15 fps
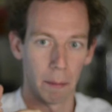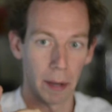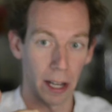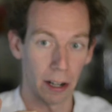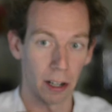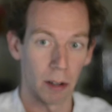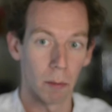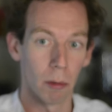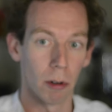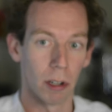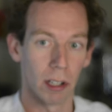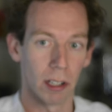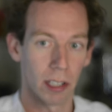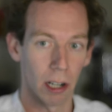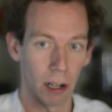better,
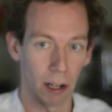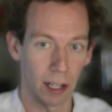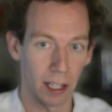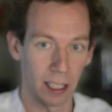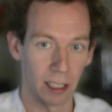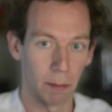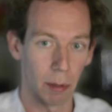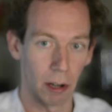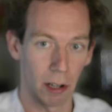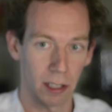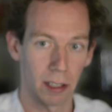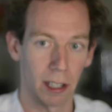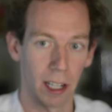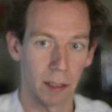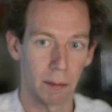more targeted,
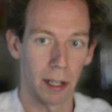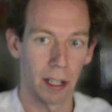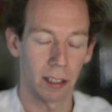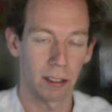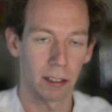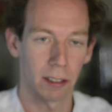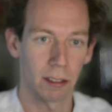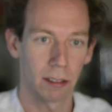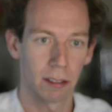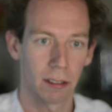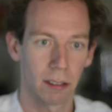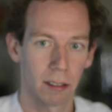personalized medicine.